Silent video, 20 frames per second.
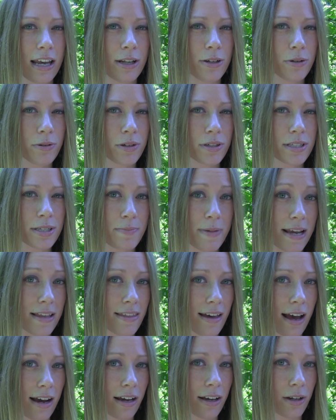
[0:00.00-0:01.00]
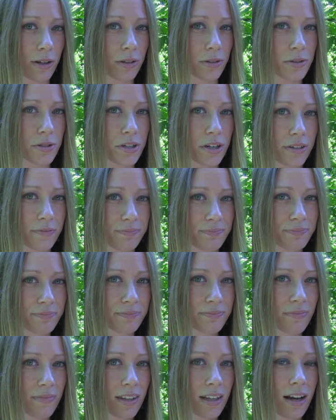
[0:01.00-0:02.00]
in order to make that conclusion.
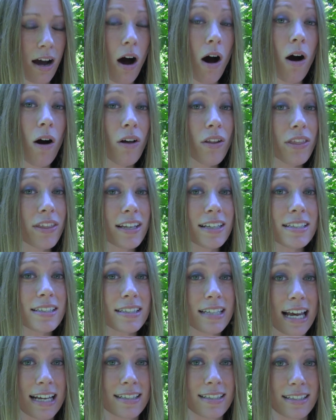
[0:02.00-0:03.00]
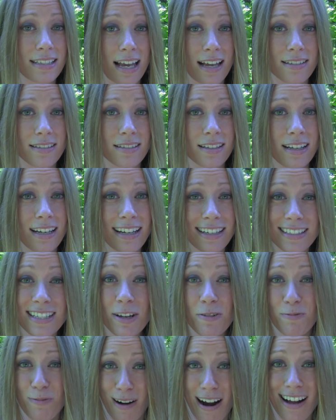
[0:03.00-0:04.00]
All this test says is
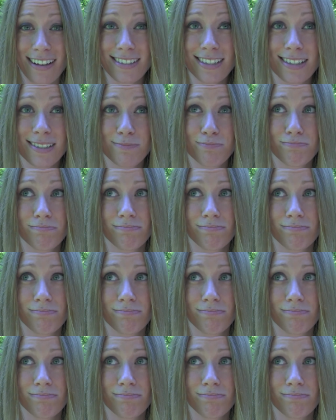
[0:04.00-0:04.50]
that rats